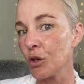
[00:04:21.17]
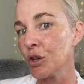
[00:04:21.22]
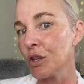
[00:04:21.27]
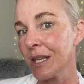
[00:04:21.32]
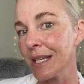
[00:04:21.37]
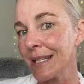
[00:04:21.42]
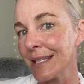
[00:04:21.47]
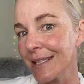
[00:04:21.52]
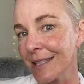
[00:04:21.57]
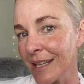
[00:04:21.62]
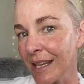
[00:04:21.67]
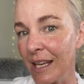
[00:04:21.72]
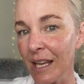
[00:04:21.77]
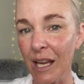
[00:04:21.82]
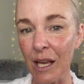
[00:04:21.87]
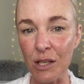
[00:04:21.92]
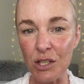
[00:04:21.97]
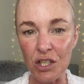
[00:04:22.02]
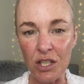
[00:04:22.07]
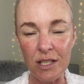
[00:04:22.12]
you can see
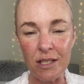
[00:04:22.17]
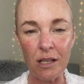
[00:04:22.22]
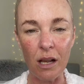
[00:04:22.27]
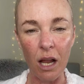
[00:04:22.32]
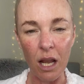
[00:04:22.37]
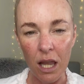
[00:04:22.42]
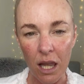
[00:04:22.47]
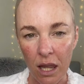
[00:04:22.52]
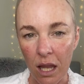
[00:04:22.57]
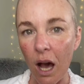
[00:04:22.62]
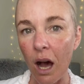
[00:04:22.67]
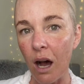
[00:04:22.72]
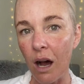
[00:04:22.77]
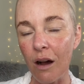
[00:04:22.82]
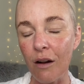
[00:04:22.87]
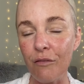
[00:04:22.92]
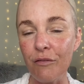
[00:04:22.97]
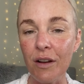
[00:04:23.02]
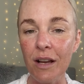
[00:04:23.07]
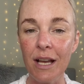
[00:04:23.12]
it just, I
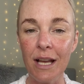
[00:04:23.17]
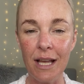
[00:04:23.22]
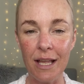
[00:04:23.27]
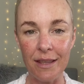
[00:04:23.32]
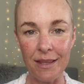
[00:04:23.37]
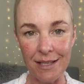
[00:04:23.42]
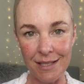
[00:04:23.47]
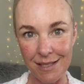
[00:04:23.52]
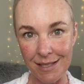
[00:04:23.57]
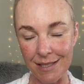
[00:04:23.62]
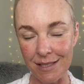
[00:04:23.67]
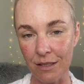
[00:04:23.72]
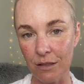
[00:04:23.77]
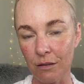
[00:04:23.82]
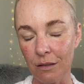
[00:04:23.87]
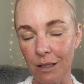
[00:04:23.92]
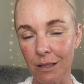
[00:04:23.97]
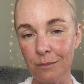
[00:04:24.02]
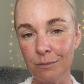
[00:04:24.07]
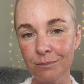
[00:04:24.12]
love this
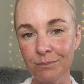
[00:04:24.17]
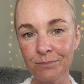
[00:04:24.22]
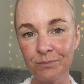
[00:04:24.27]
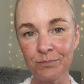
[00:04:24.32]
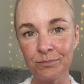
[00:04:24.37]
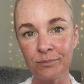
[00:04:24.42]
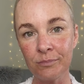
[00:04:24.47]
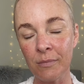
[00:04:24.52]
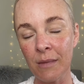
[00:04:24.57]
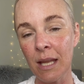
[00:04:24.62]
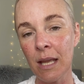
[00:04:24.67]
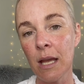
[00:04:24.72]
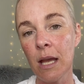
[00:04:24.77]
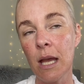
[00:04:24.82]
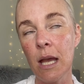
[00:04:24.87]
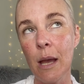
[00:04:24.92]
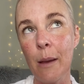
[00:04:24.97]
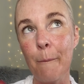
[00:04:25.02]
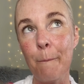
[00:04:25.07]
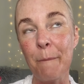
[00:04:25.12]
serum,
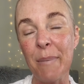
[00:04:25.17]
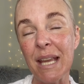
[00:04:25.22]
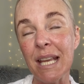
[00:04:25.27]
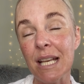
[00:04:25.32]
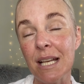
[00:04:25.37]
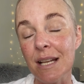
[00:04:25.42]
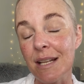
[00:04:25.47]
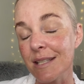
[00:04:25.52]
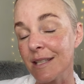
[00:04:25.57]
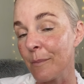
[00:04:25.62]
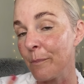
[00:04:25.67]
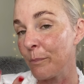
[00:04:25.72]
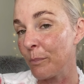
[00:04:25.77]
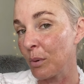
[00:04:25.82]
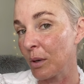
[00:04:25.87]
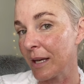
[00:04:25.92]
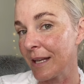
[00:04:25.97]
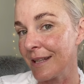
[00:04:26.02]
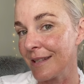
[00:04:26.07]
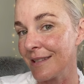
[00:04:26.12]
because it
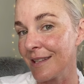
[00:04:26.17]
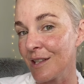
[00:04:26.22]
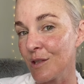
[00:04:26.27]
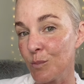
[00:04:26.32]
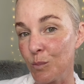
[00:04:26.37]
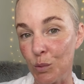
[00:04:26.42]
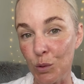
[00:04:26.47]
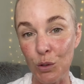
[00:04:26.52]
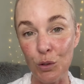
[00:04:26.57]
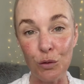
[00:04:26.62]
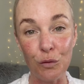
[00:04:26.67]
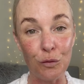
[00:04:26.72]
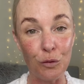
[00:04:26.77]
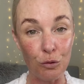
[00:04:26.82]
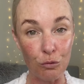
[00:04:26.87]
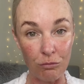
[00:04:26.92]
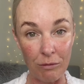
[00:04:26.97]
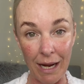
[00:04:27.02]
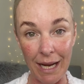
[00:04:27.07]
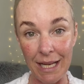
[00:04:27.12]
brings this beautiful
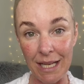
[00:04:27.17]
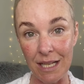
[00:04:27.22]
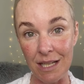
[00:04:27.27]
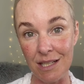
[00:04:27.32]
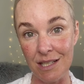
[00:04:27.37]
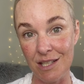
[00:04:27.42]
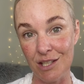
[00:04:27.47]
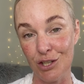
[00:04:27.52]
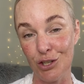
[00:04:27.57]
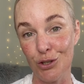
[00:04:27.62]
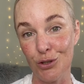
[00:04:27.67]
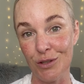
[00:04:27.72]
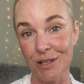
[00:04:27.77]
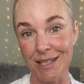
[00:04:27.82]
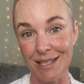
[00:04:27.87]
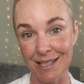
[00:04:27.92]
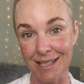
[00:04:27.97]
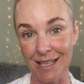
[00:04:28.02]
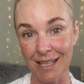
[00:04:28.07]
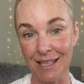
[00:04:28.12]
radiance to your
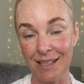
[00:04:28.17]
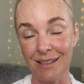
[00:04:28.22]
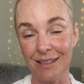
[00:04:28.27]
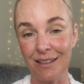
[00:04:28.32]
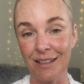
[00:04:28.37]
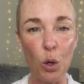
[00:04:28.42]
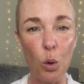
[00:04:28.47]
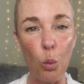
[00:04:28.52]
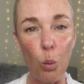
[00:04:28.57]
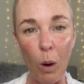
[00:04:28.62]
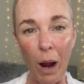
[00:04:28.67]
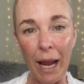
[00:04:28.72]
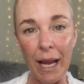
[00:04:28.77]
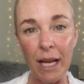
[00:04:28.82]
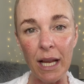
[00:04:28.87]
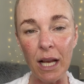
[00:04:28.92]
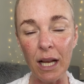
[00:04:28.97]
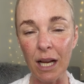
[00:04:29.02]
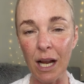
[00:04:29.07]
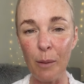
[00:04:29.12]
skin.
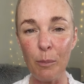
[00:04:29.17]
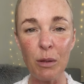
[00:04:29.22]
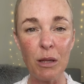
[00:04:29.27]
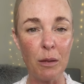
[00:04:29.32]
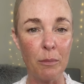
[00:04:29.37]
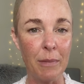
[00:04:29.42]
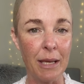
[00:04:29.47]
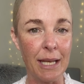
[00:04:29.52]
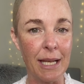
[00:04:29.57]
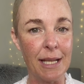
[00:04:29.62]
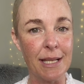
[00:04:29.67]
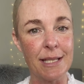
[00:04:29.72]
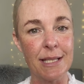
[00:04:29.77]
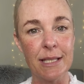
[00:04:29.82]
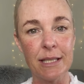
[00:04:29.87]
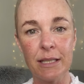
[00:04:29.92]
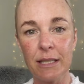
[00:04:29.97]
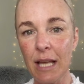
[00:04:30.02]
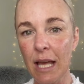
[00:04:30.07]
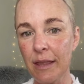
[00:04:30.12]
Wait a couple of minutes,
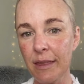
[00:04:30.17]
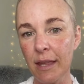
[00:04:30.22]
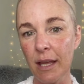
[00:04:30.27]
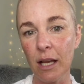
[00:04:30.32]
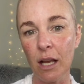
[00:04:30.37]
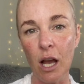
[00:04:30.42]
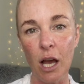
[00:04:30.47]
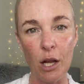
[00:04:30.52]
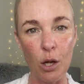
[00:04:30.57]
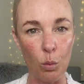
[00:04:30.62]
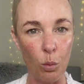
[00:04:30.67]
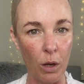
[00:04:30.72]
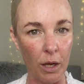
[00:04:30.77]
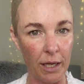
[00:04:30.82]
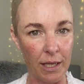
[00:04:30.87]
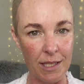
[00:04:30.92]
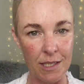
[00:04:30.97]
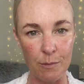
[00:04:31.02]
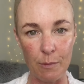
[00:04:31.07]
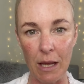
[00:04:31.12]
let that kind of work
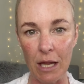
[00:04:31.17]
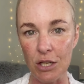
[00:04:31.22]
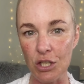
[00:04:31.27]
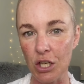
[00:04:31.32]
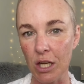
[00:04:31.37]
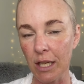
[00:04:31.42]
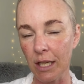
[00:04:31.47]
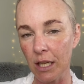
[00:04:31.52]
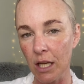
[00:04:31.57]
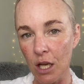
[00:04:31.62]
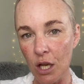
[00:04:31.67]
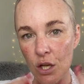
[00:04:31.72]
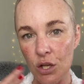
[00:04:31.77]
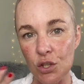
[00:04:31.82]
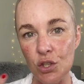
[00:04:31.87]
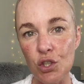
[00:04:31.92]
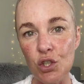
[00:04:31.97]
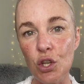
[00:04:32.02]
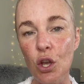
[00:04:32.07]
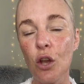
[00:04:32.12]
its magic,
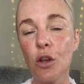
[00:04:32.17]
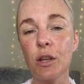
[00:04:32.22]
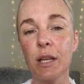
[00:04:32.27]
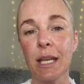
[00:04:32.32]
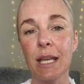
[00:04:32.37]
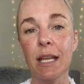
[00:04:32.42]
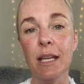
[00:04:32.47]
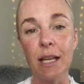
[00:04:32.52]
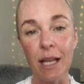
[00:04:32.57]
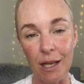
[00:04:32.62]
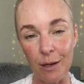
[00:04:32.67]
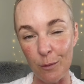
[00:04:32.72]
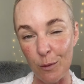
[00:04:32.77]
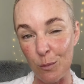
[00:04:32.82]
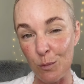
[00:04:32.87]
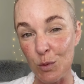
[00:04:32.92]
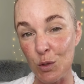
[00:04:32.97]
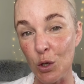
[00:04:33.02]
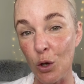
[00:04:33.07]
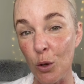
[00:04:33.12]
soak in, it
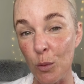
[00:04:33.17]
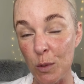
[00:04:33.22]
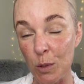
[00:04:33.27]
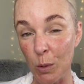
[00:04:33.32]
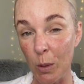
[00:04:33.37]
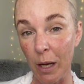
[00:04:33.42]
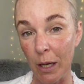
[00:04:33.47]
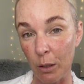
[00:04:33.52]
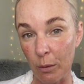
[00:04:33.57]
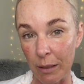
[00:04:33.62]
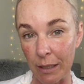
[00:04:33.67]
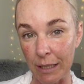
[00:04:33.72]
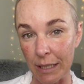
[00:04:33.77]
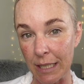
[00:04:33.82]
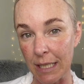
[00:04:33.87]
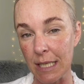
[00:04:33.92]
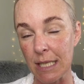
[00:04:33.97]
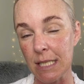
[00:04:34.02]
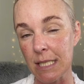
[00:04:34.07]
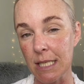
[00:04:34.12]
absorbs quite
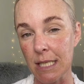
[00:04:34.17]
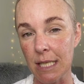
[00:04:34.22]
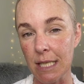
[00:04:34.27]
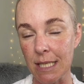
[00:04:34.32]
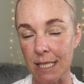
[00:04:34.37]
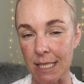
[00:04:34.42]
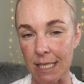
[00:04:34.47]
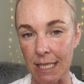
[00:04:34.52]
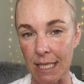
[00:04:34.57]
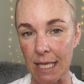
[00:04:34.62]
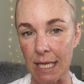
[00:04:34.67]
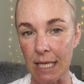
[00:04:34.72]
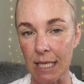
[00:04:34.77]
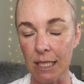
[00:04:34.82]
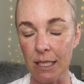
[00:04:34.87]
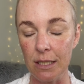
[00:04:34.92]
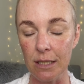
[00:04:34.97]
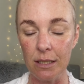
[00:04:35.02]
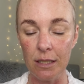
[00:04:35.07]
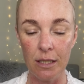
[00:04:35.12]
quickly into the
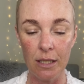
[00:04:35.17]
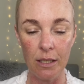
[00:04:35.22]
skin.